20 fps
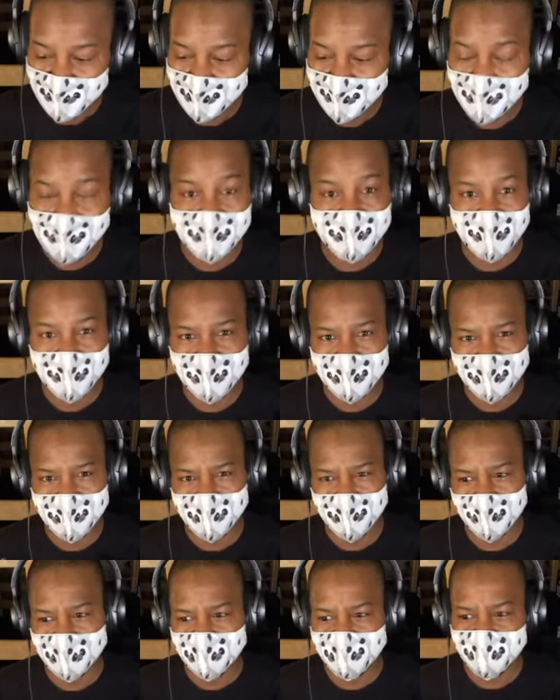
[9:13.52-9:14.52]
a
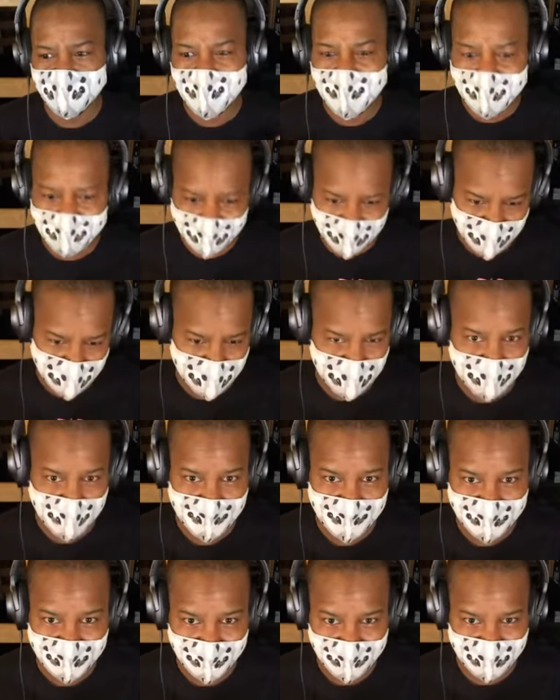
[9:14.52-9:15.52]
friend
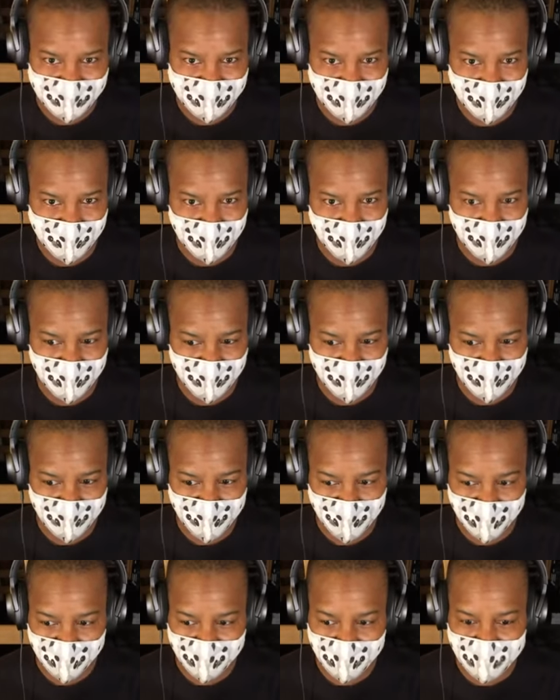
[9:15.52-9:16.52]
that's a
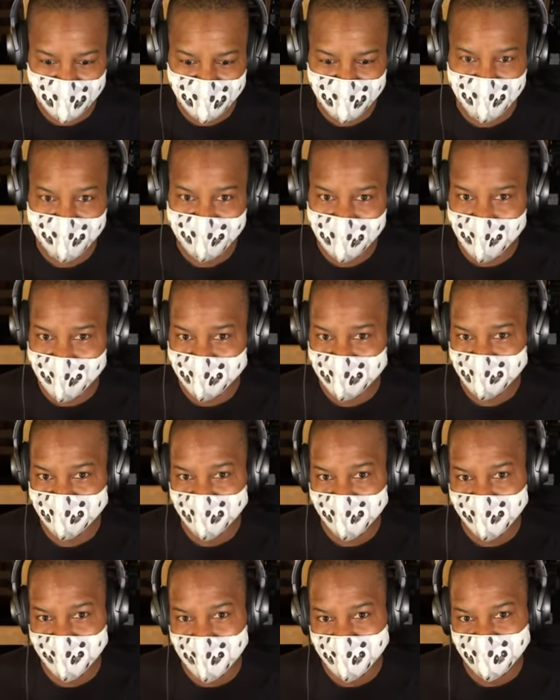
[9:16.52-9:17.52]
professional tax
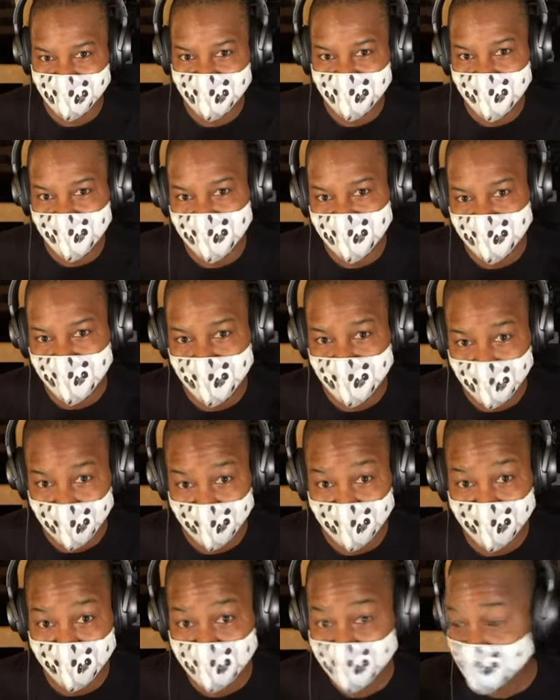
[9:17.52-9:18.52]
financial
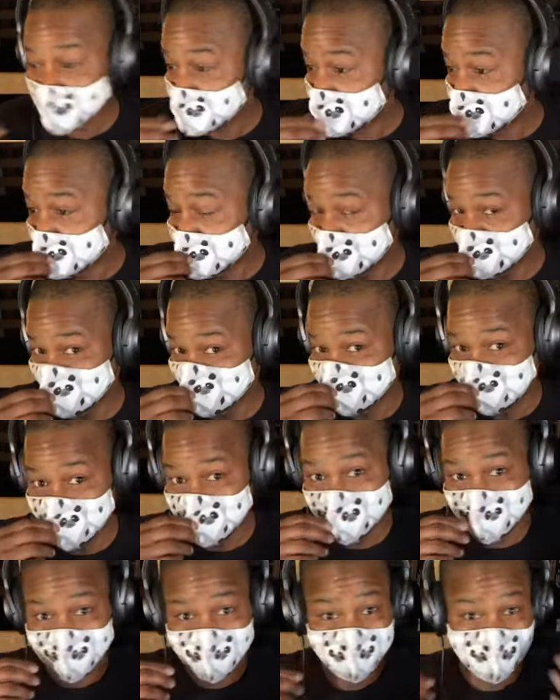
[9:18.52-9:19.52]
preparer, and he
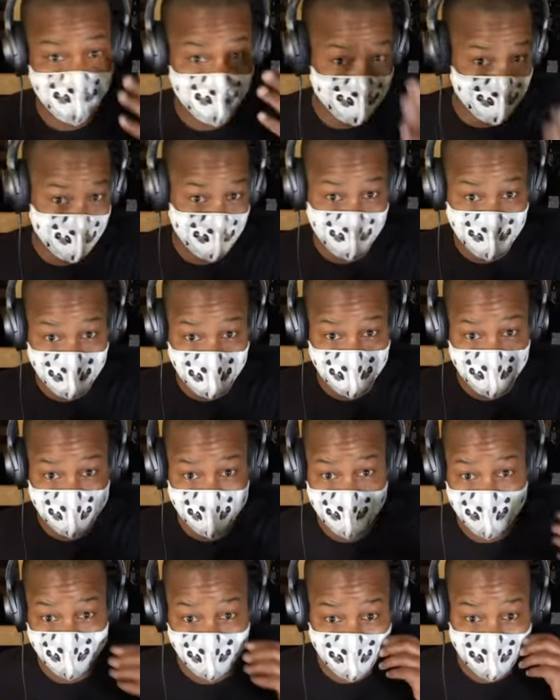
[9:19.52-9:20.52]
does this on a YouTube
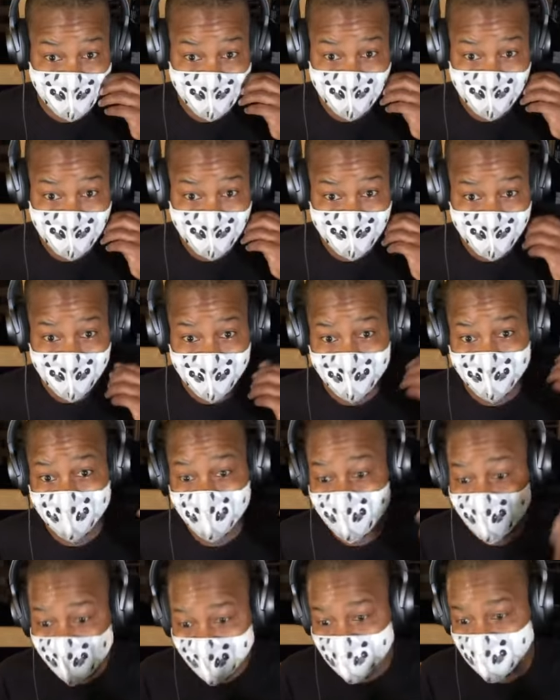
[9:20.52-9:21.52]
channel, and
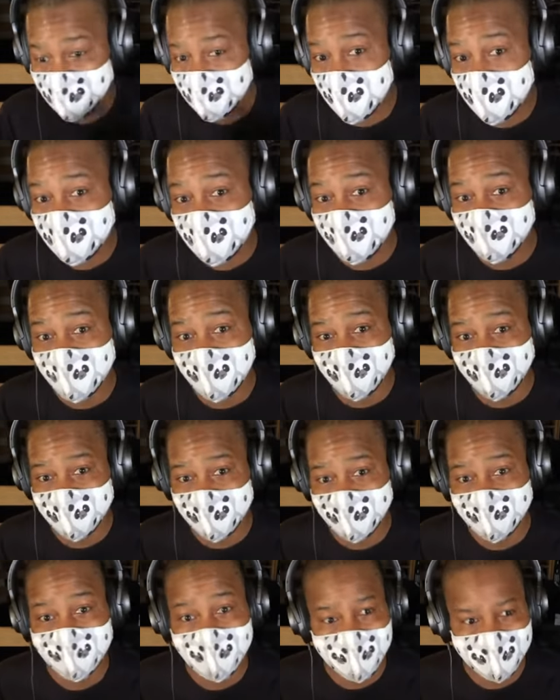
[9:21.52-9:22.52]
he confirmed with me, it's
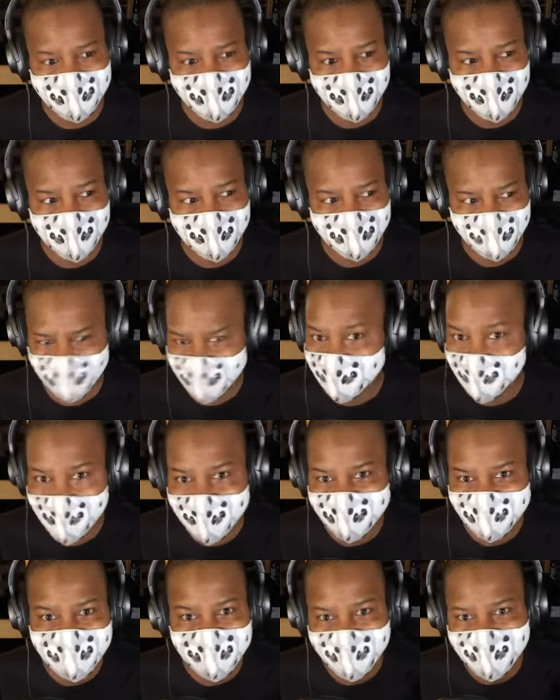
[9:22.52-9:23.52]
like, yeah, she
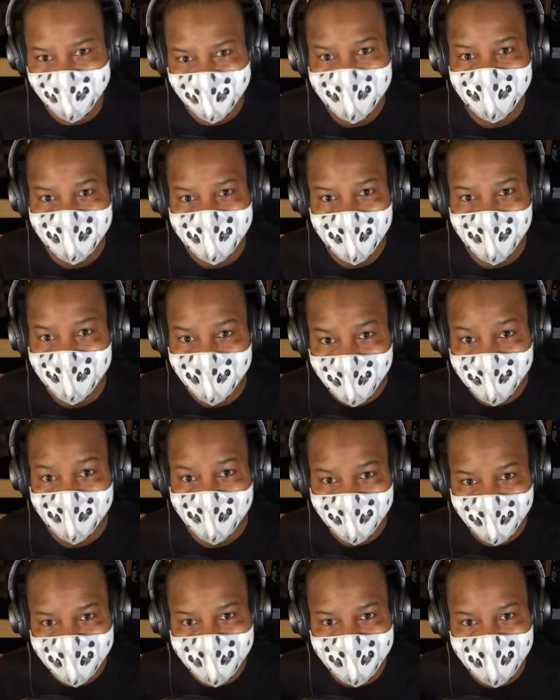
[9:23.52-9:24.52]
actually did say, yeah,
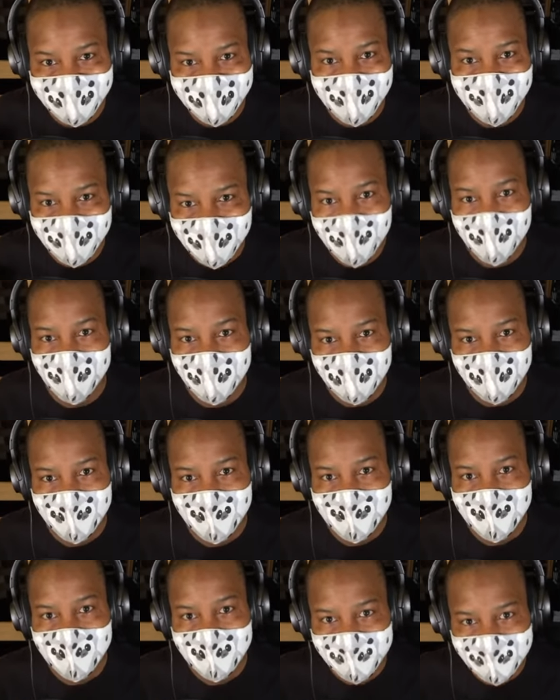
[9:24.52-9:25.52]
she said no
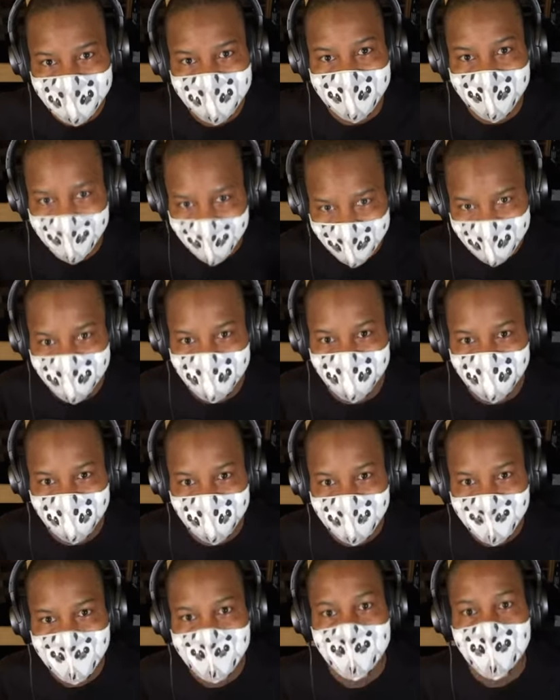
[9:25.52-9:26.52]
to the
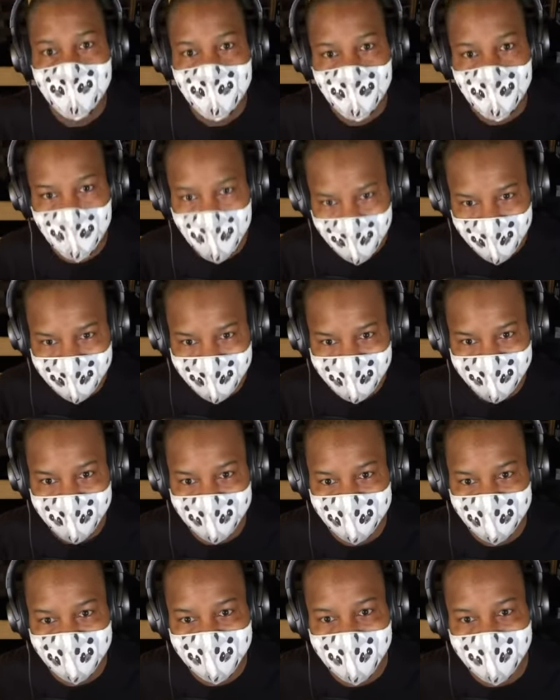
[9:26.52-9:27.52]
extra week
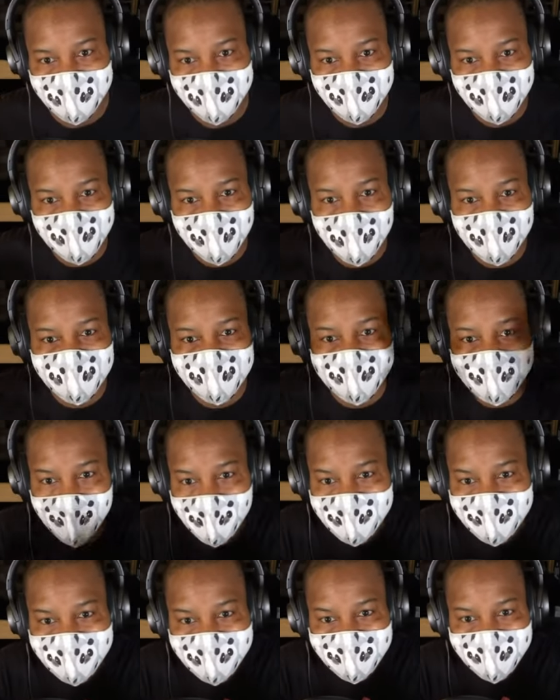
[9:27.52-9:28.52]
that you guys could have
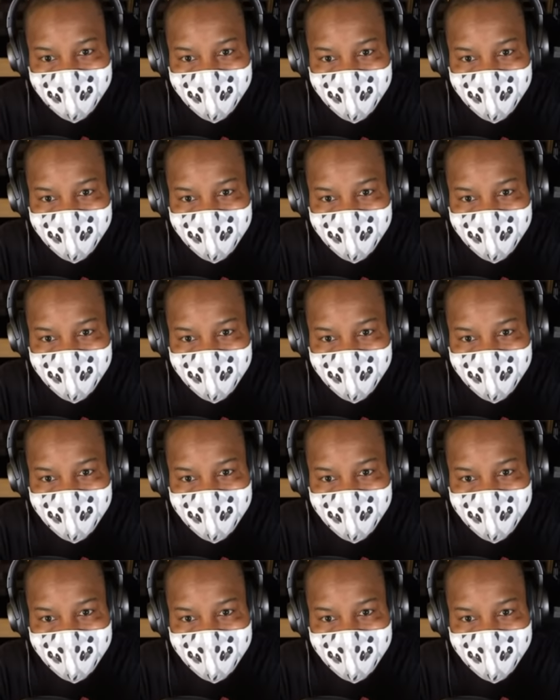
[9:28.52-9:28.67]
gotten.